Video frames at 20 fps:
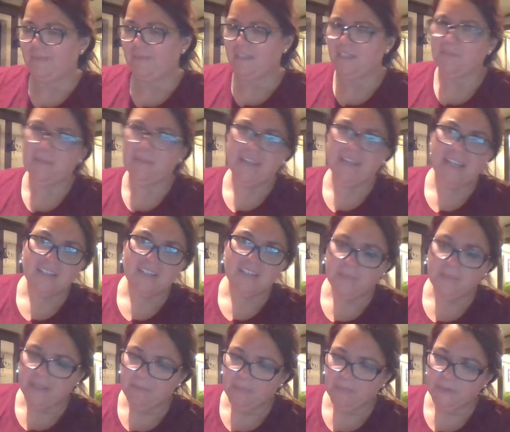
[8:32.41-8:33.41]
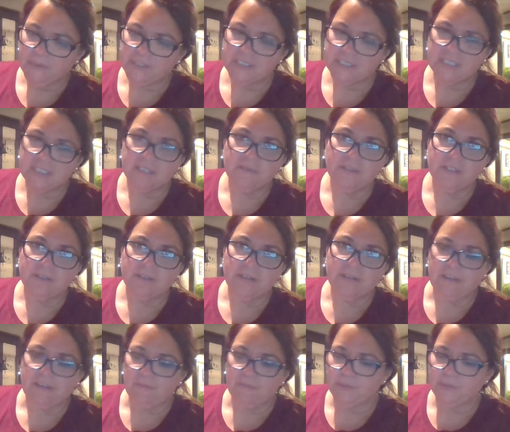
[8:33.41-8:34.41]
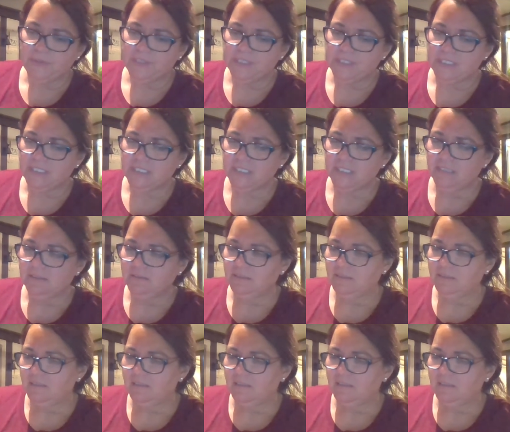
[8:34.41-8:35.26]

You might have to buy birdseed if you don't have birdseed.